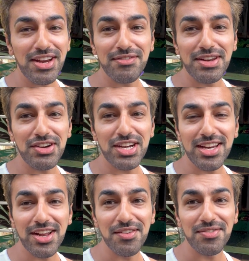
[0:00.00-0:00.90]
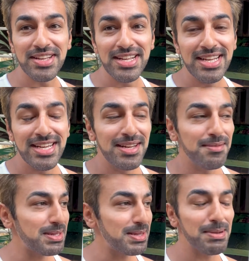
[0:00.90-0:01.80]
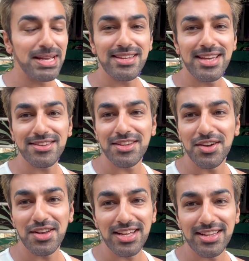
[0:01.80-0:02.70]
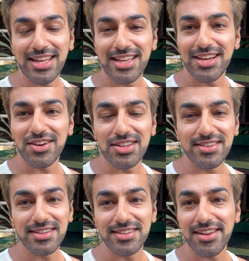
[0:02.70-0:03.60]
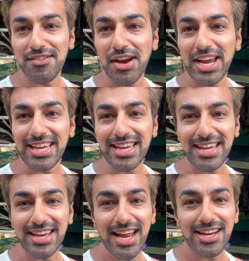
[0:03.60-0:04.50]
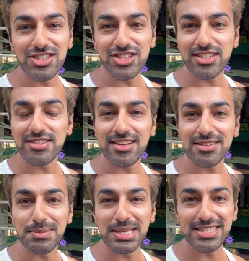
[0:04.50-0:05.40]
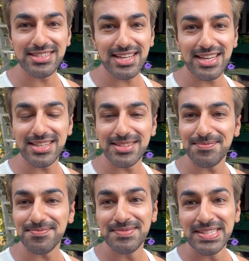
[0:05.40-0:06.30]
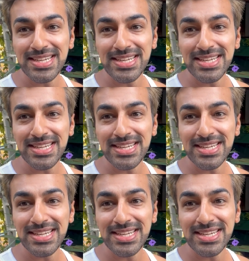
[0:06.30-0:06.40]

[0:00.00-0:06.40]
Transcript: here I've never heard of, but the basics, like the healing crystals and Reiki and energy adjustment and